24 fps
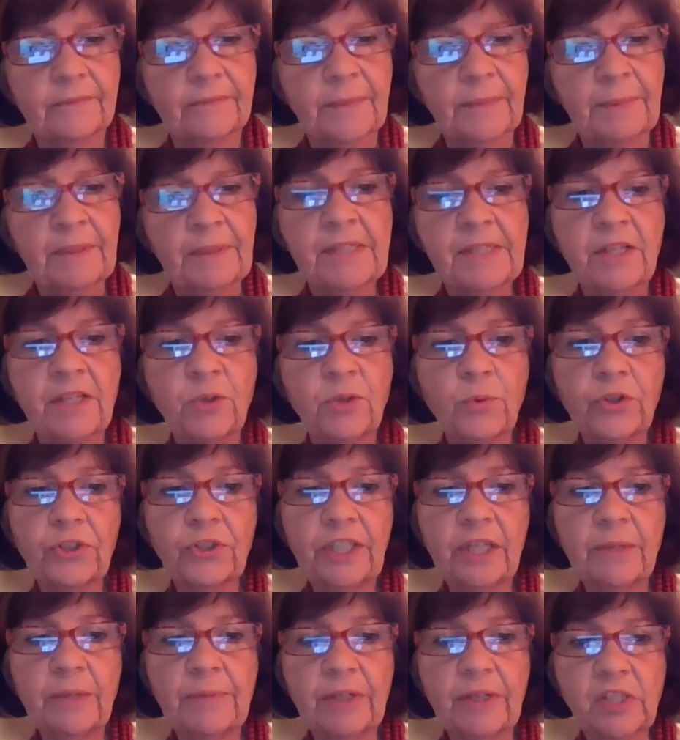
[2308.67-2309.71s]
I'm going to say the word
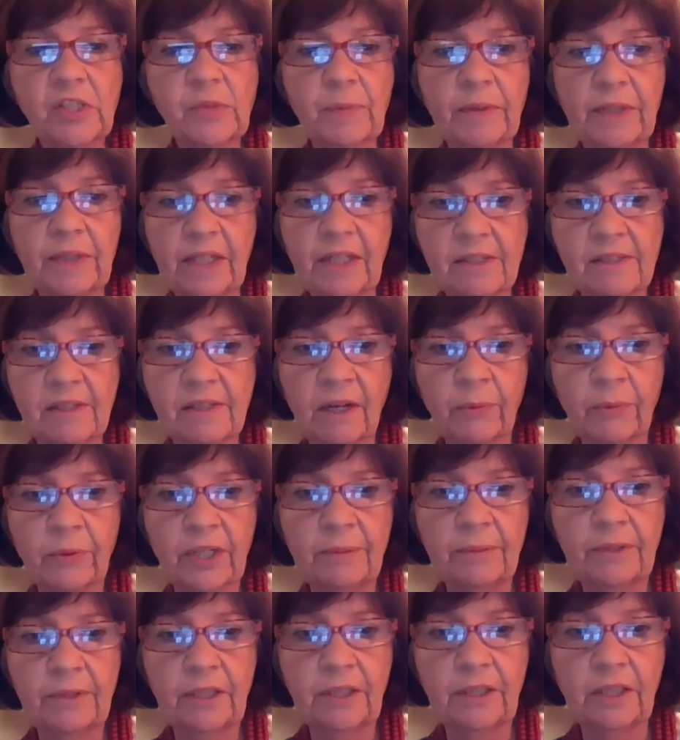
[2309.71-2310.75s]
gimmicks, but that's not what
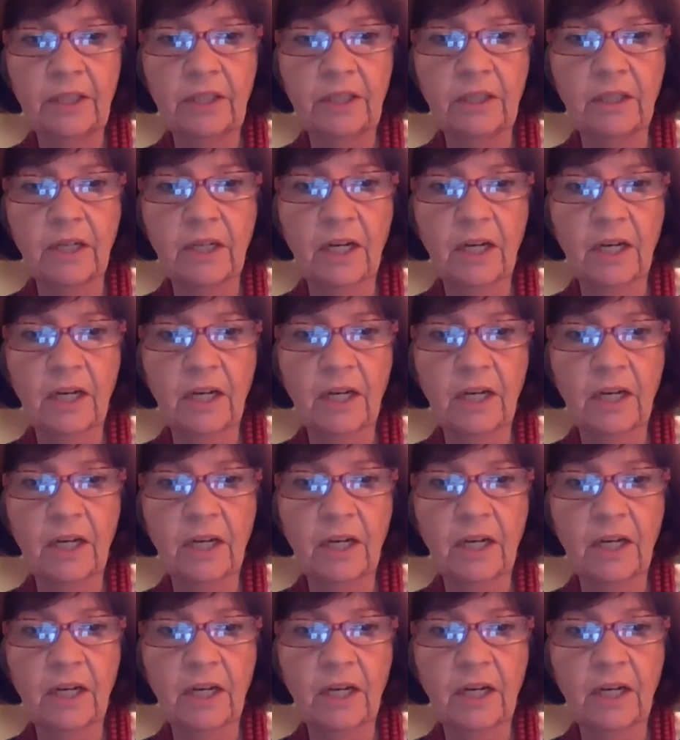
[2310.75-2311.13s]
I mean,